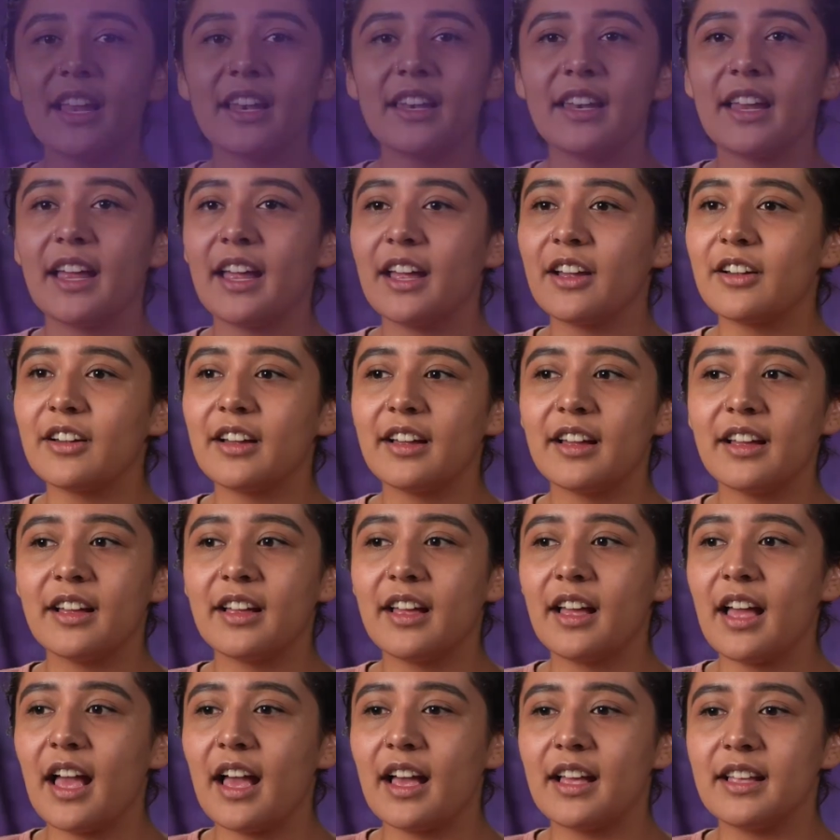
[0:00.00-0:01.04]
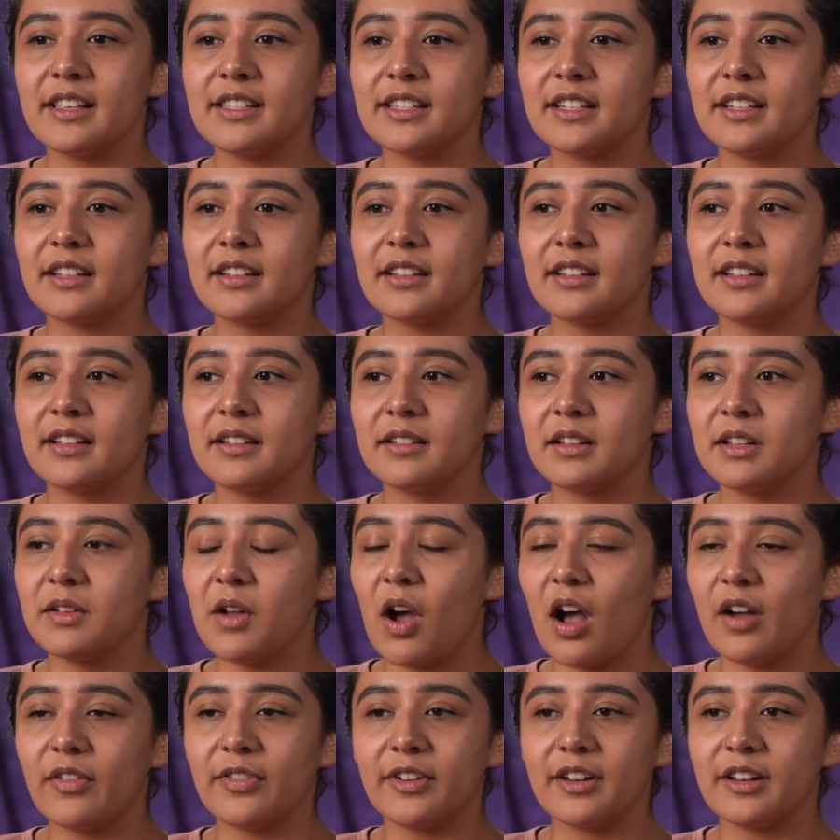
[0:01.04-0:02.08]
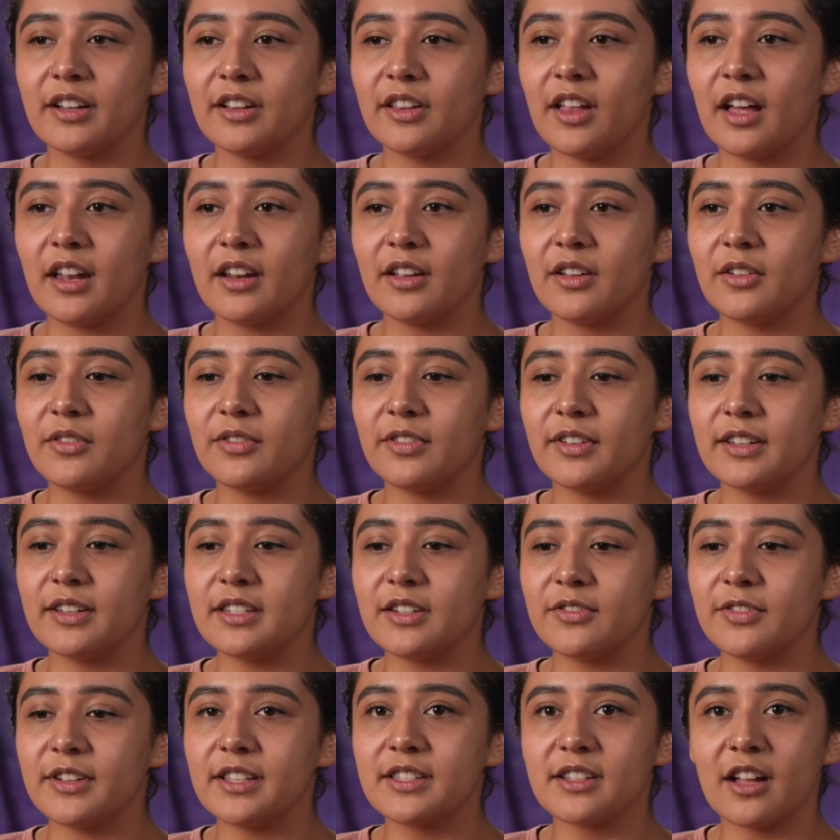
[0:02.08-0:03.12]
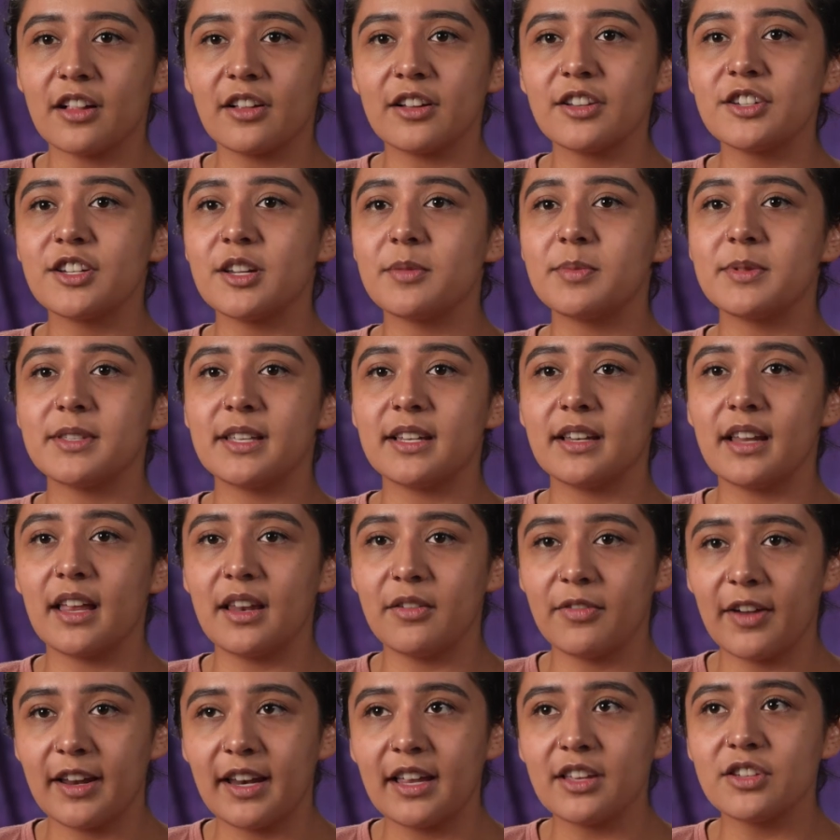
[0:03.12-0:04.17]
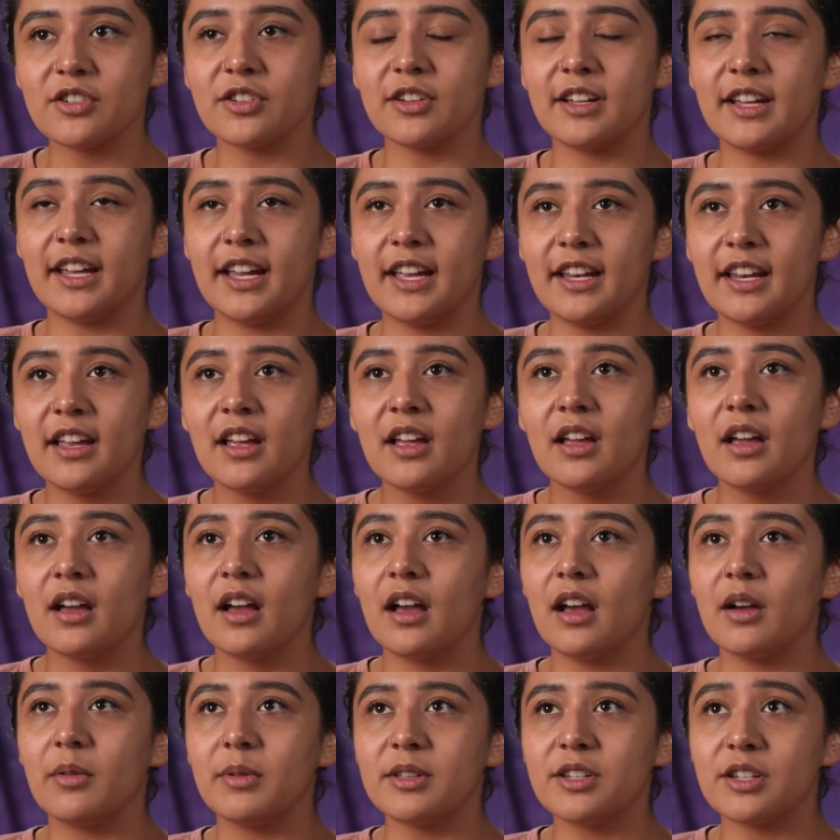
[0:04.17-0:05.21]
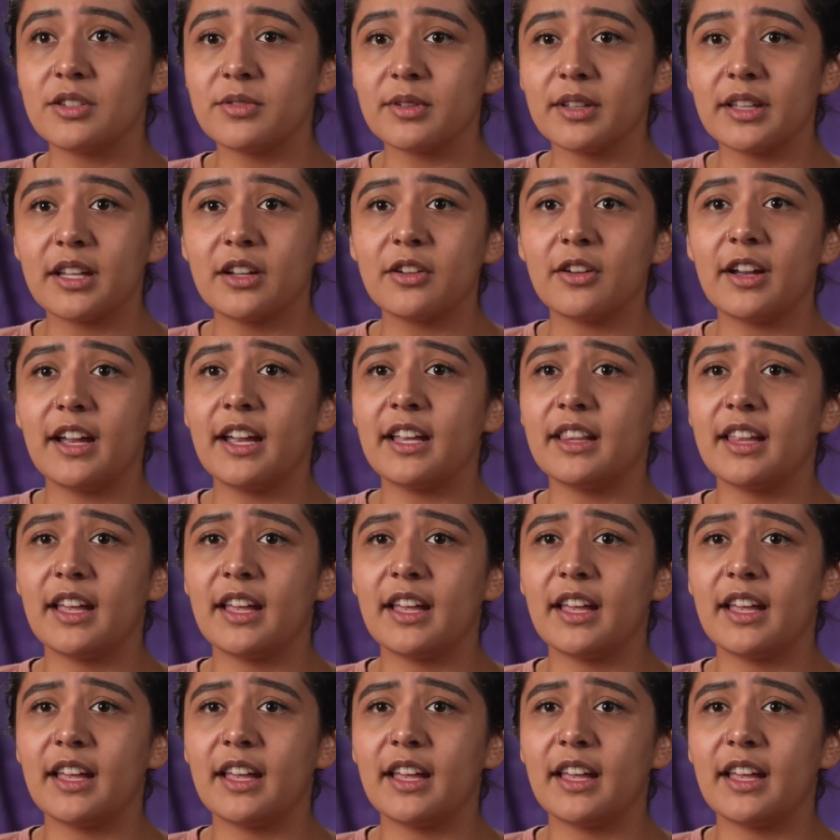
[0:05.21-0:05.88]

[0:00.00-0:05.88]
Niagara has offered a lot of different scholarships and financial aid, which is really great.